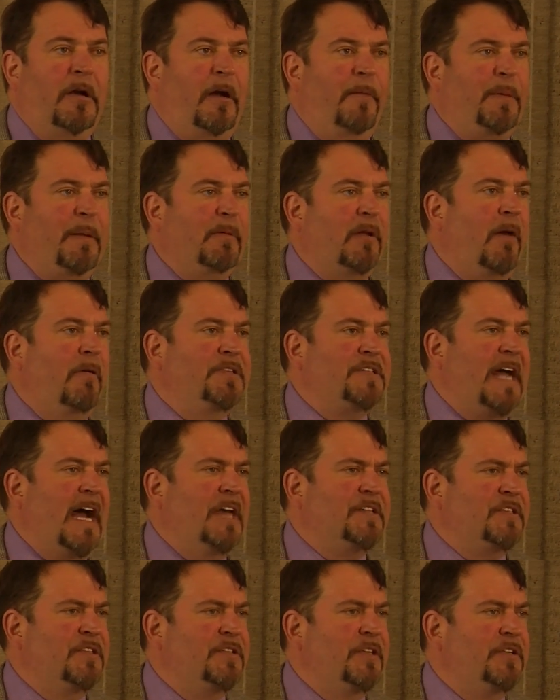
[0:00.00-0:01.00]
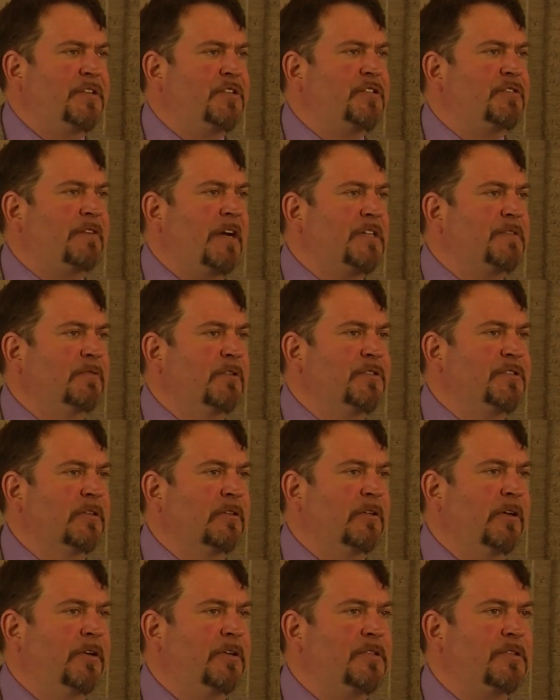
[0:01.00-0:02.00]
people always ask, is it as stressful as
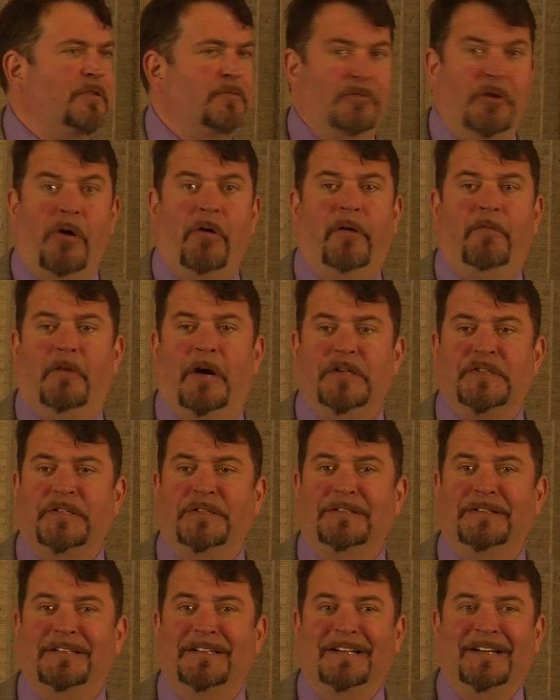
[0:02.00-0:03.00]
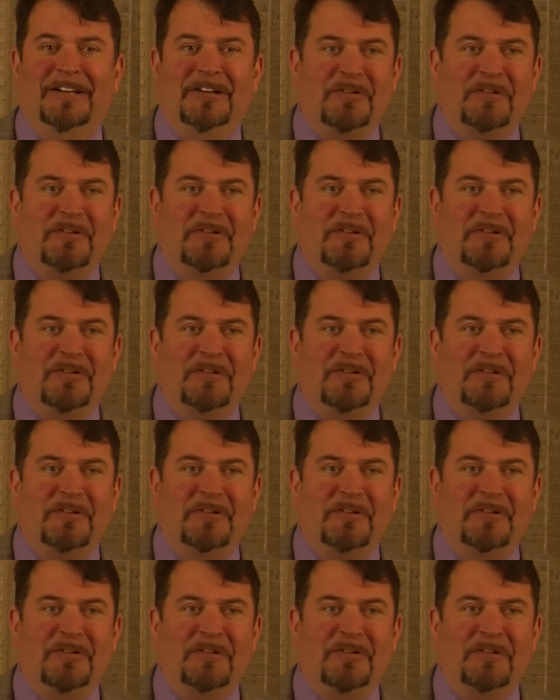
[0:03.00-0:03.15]
it looks? No, it wasn't.